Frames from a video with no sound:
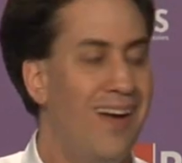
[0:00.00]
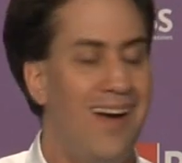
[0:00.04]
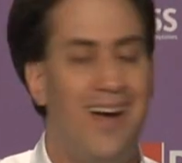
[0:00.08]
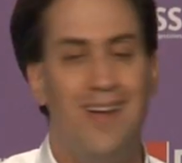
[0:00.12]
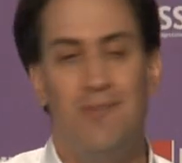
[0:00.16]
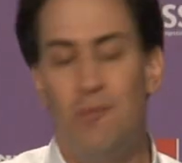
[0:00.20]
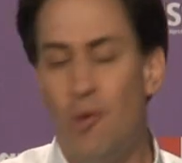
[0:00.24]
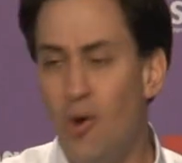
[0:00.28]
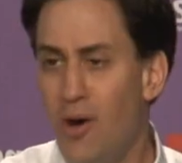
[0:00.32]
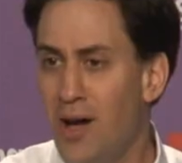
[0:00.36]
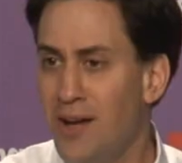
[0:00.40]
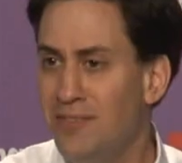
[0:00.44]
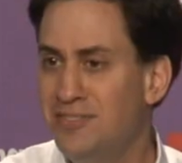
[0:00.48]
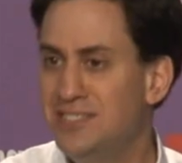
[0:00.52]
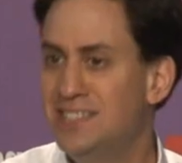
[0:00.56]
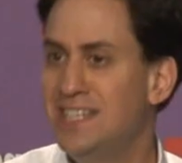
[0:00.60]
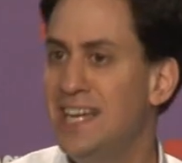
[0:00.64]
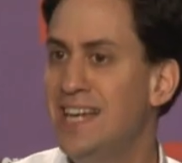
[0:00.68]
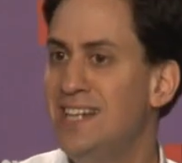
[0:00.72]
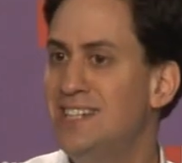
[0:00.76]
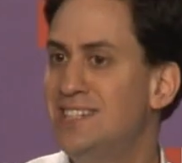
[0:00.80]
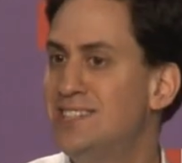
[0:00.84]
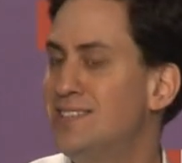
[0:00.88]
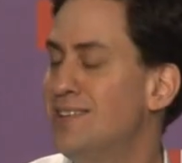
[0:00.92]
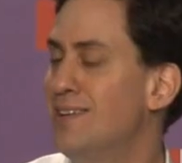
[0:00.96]
And what I've
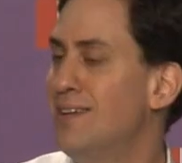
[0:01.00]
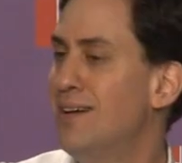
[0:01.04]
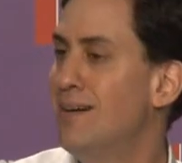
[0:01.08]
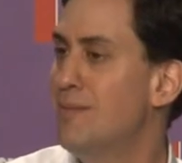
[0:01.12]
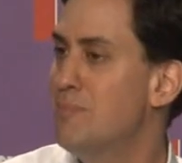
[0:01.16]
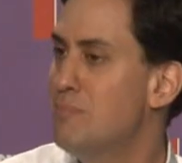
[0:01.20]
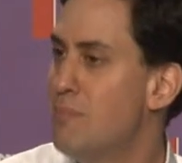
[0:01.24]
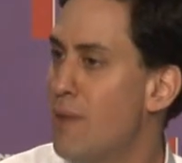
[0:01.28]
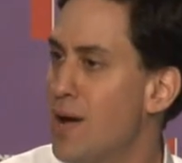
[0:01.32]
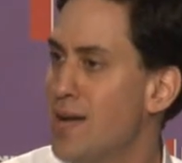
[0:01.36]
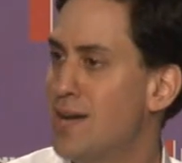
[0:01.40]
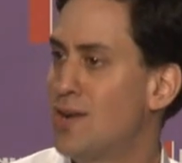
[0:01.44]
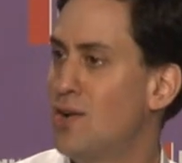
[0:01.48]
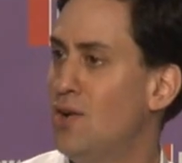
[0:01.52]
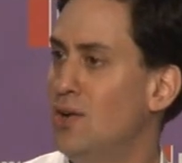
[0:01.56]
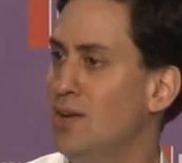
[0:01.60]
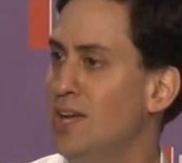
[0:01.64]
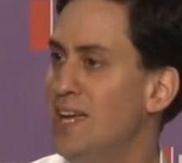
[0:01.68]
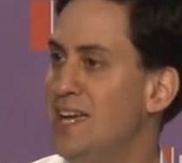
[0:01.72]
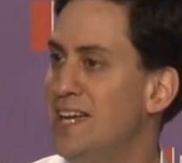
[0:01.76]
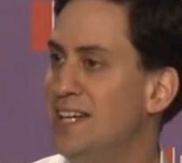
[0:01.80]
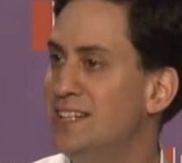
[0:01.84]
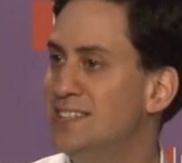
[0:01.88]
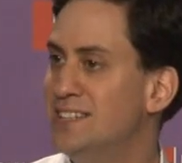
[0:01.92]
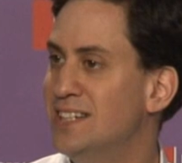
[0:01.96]
said to my
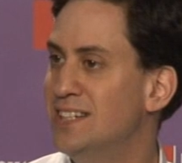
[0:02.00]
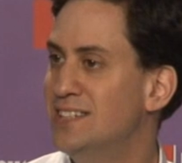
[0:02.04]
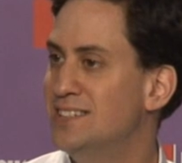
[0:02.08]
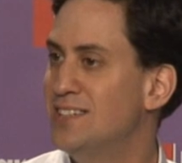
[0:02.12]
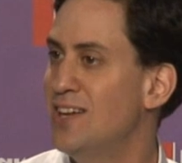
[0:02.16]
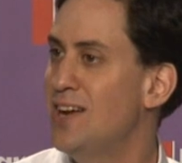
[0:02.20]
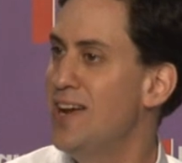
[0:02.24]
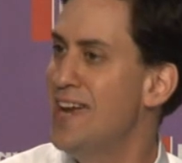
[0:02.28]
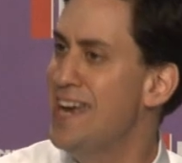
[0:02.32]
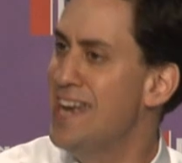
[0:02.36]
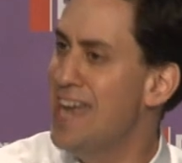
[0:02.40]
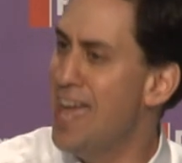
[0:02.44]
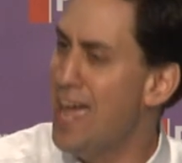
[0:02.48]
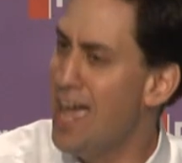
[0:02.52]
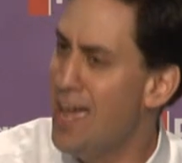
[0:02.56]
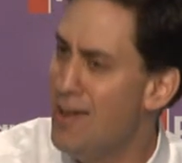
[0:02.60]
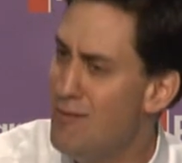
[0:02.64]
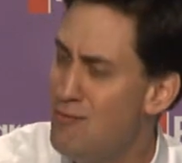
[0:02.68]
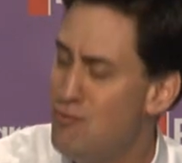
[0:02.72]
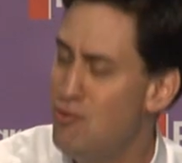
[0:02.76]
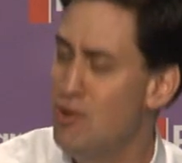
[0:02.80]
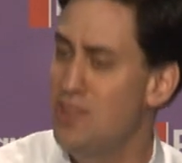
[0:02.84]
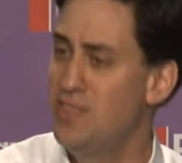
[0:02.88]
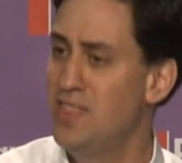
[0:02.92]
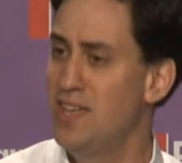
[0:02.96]
colleagues is, in
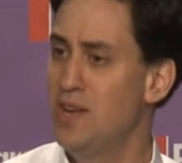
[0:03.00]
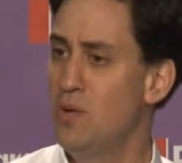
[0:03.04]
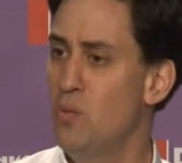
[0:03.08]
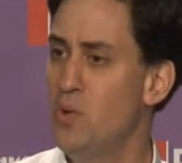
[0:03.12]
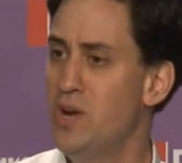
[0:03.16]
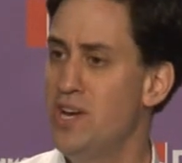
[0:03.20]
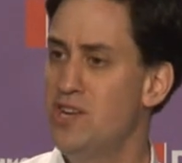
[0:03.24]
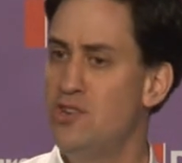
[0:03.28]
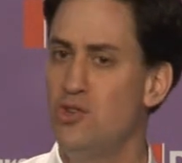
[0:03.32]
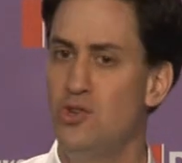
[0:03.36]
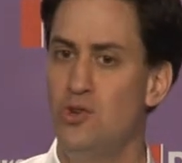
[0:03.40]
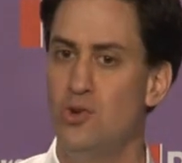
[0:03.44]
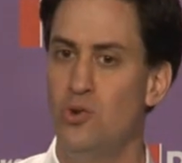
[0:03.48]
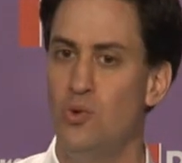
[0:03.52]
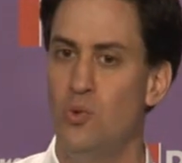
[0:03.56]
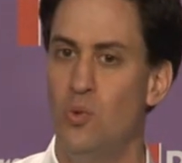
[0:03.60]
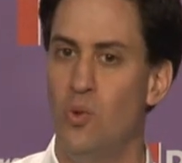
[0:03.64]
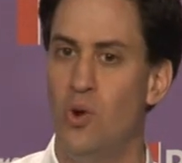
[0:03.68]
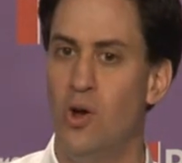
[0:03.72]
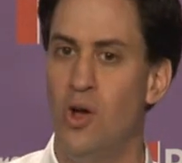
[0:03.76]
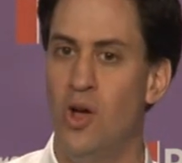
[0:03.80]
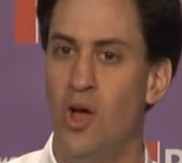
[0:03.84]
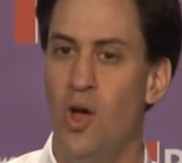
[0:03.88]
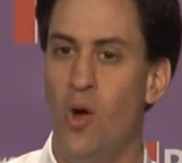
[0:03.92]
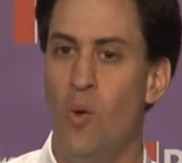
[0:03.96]
everything we
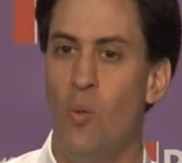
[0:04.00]
do,